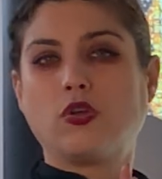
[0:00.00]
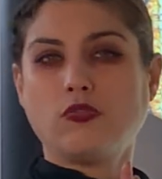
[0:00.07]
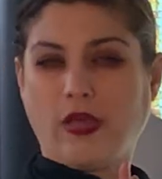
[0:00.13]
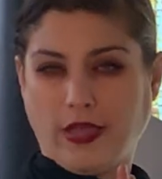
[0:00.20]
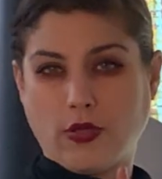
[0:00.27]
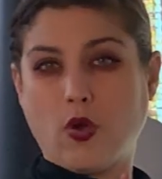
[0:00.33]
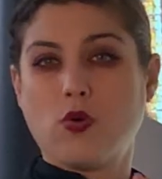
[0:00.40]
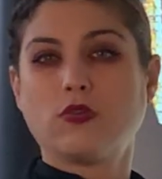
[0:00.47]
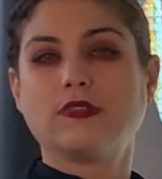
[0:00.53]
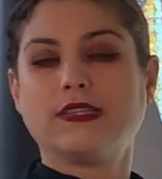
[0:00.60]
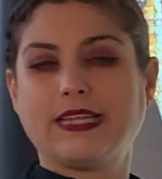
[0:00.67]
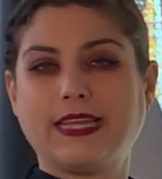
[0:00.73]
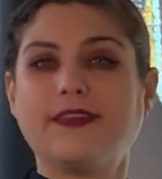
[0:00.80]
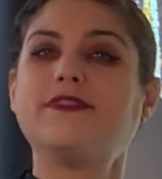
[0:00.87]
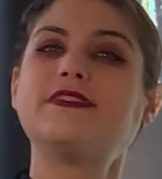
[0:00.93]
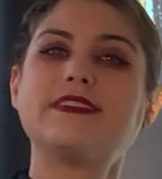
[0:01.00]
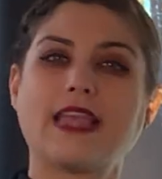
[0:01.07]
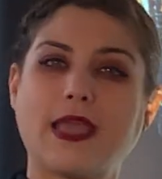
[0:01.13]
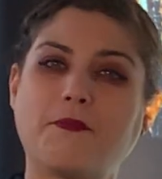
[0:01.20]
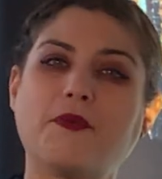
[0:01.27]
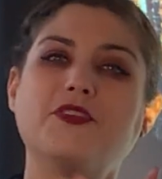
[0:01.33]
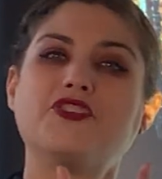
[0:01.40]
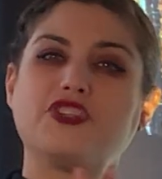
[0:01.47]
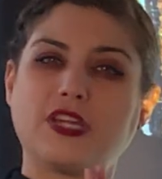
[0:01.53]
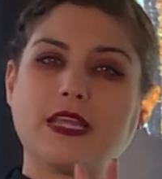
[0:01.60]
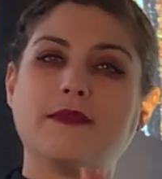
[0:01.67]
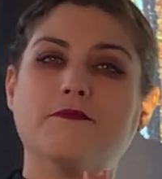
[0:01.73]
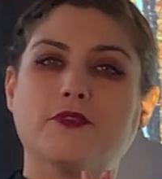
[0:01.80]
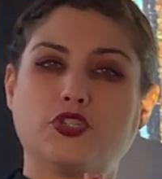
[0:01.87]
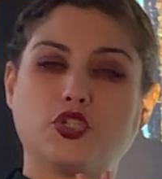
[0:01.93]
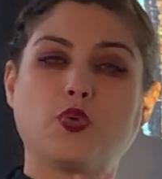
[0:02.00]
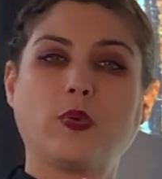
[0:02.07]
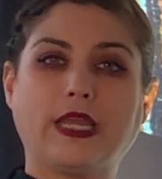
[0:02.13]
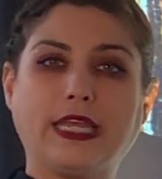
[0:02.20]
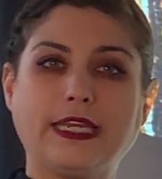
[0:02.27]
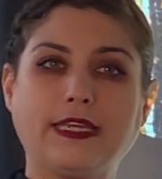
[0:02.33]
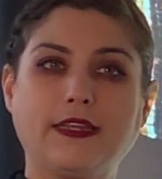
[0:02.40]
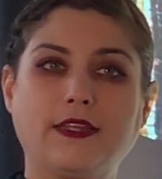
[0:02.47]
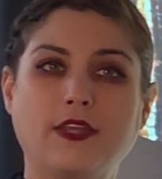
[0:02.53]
like gold leaf sandwiched in between.